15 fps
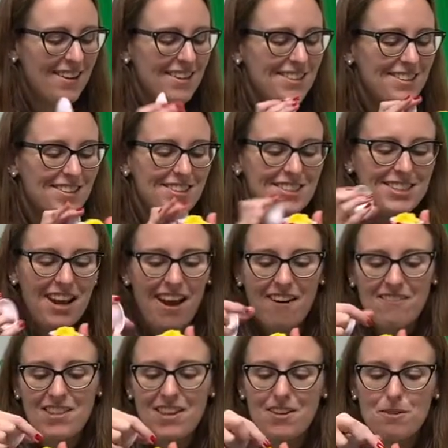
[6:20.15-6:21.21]
you should have
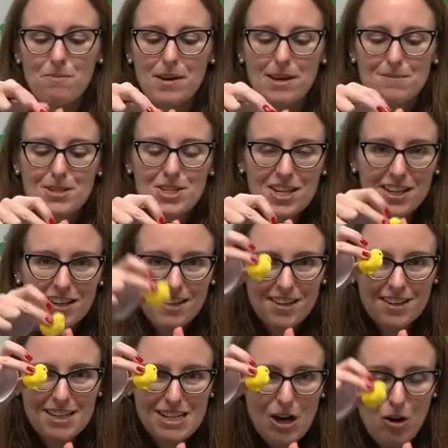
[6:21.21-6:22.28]
a little baby chick.
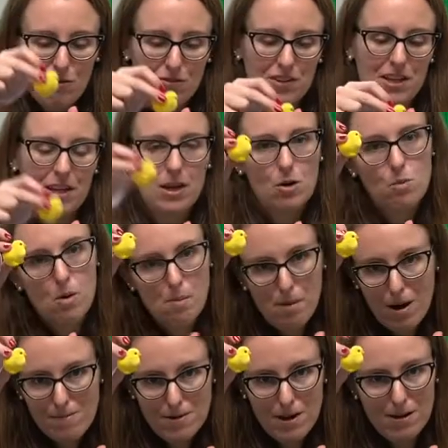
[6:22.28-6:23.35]
Hopefully. It won't
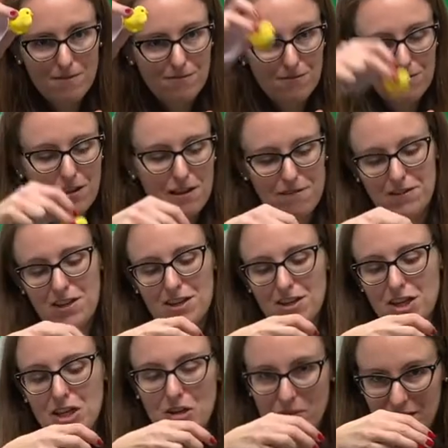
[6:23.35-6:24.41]
pop out fluffy and
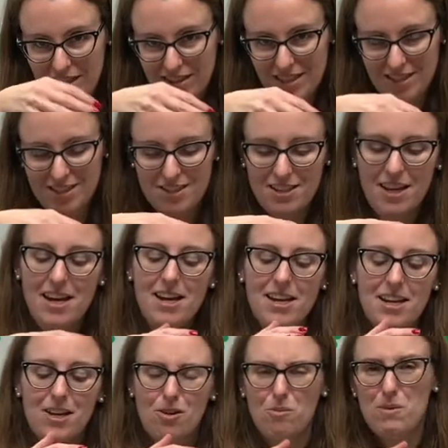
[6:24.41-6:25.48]
cute like this.
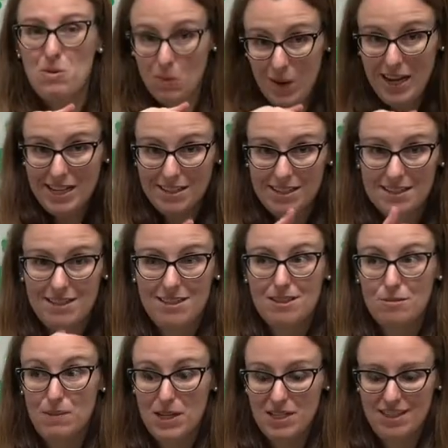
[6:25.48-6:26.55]
It'll be wet because it's
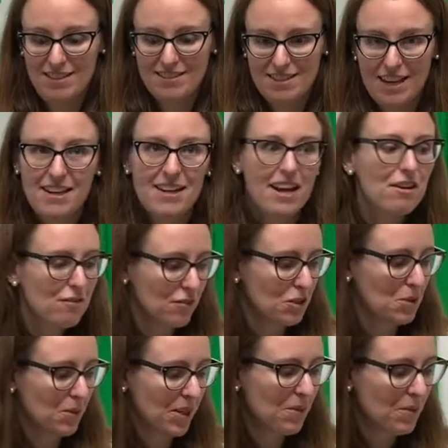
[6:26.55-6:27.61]
been inside an egg for
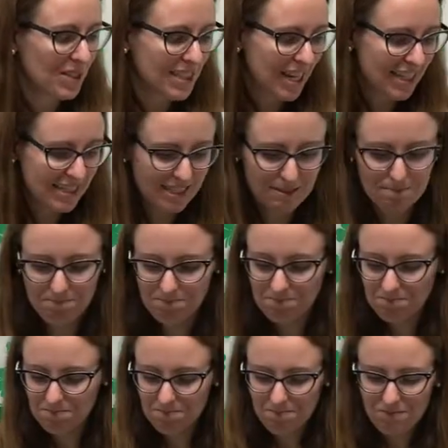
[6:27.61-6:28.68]
21 days.
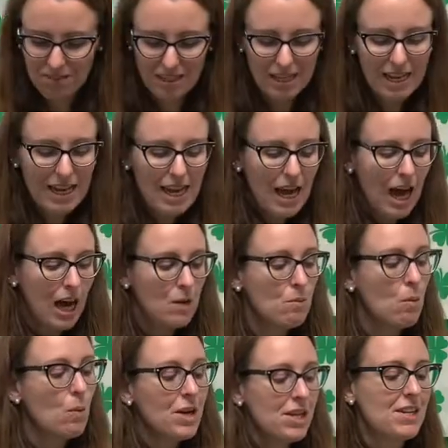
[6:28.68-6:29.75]

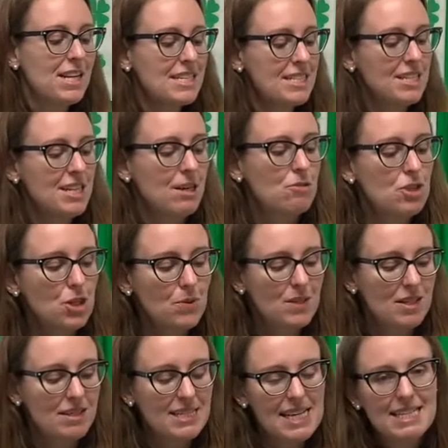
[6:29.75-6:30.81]
What you need to know too is
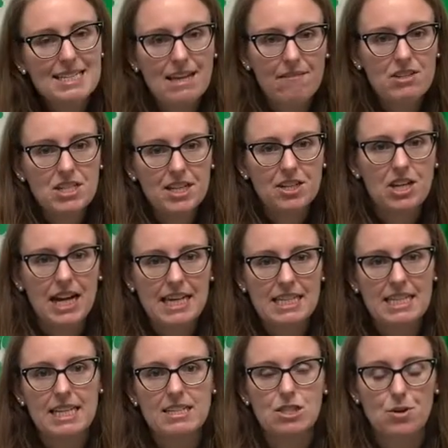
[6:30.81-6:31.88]
on day 17 or
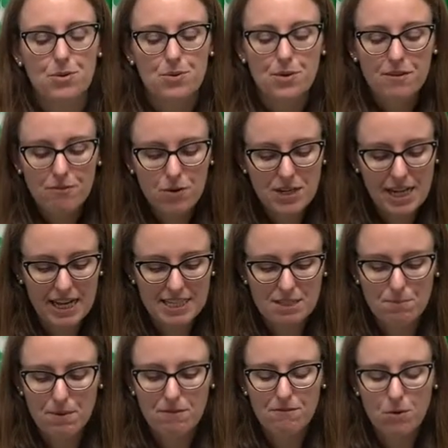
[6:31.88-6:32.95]
18, so 3 or 4 days
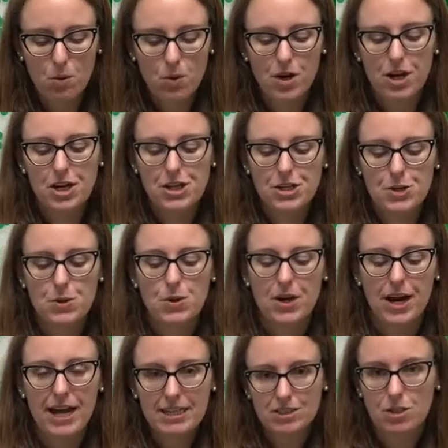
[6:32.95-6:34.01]
before your
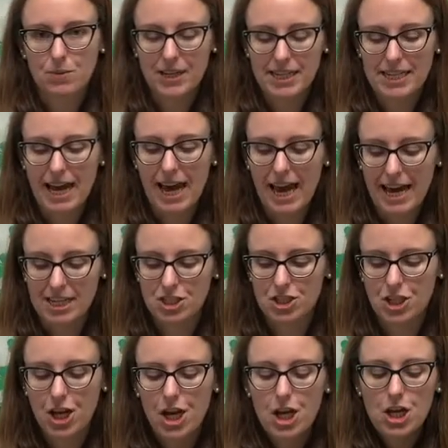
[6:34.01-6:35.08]
eggs are ready to hatch,
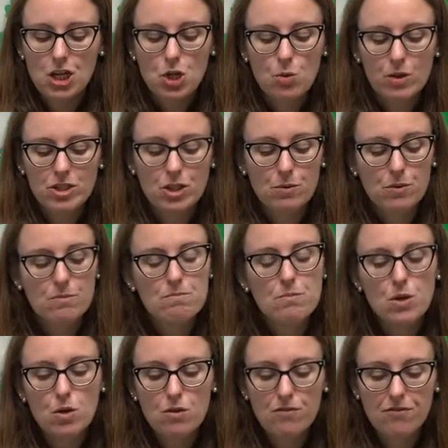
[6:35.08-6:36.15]
you want to
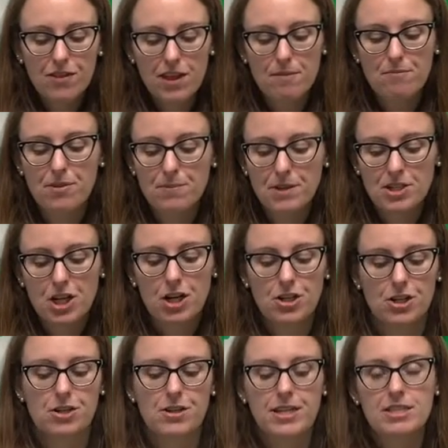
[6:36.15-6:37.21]
remove them from the
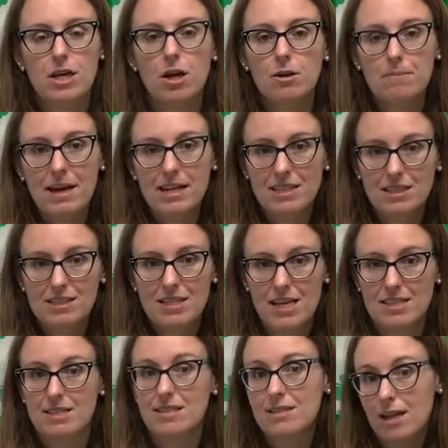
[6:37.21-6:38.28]
turner. It's automatically set
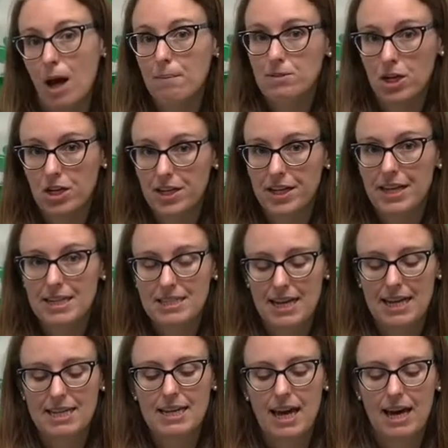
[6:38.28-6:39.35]
to stop turning at
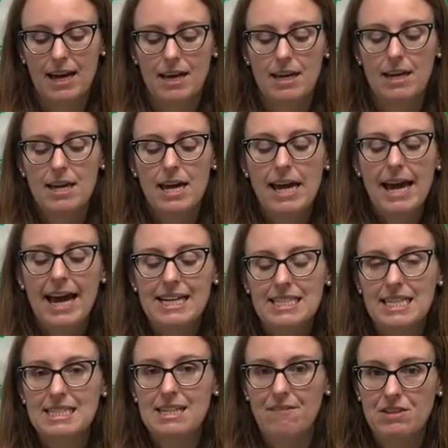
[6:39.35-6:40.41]

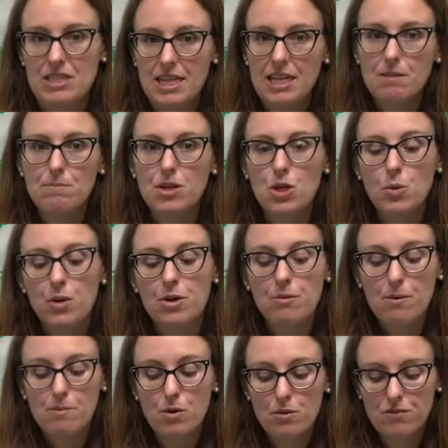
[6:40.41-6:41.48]
day 17, but you want to
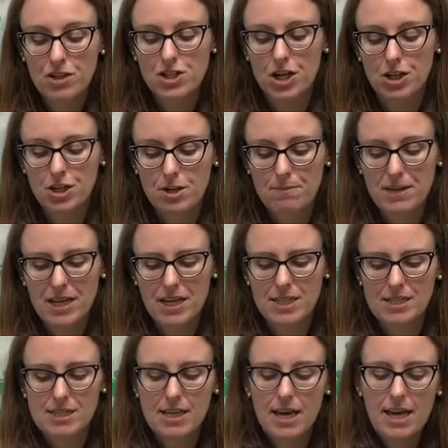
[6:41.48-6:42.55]
remove the turner
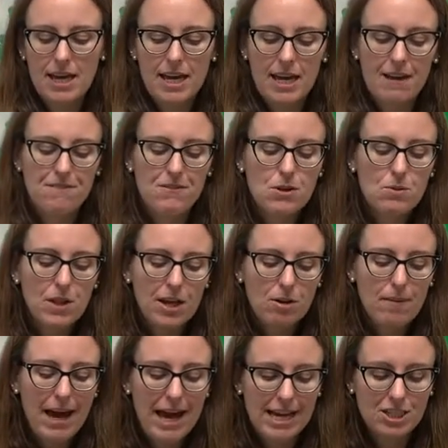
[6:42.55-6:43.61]
because if you let them
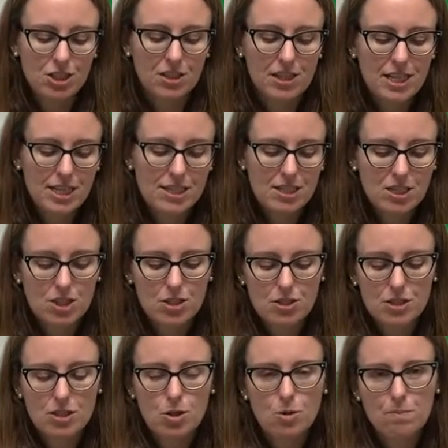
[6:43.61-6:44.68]
hatch on this, there's
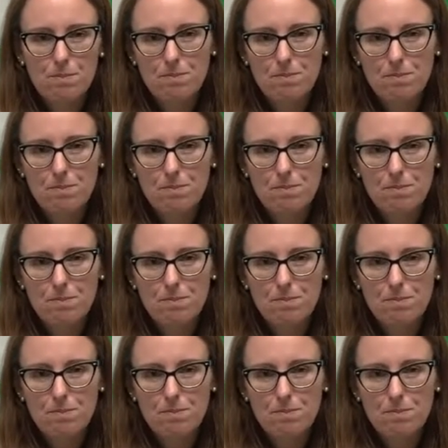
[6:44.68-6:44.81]
little